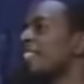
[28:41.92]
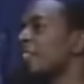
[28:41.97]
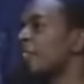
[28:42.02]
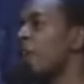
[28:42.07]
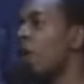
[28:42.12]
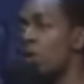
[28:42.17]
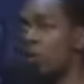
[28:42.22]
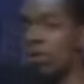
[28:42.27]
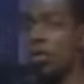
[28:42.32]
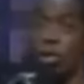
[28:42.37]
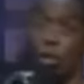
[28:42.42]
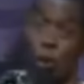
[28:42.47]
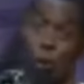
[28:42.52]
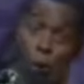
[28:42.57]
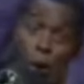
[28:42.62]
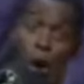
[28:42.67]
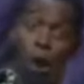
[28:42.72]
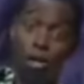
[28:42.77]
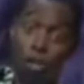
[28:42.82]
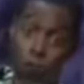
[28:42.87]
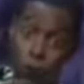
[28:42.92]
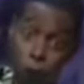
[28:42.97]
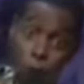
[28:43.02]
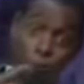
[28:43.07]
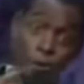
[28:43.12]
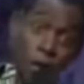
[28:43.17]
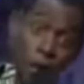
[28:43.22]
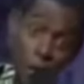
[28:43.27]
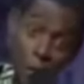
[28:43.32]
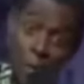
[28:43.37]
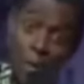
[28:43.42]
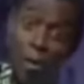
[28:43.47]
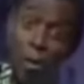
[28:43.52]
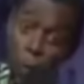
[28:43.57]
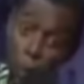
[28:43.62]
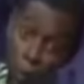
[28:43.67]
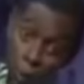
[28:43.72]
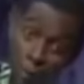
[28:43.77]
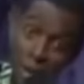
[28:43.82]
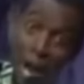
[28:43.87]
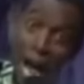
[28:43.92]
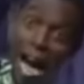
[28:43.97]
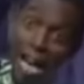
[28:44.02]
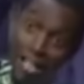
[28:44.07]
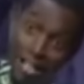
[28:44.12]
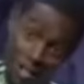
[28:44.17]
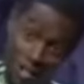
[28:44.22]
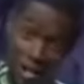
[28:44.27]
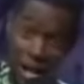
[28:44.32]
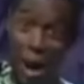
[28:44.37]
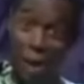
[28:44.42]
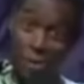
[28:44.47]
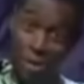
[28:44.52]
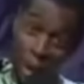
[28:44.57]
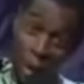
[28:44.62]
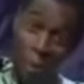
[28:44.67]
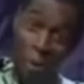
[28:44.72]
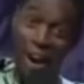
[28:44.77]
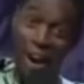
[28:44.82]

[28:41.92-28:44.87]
acting coach. So, uh, so you telling me you want to be actors now? Is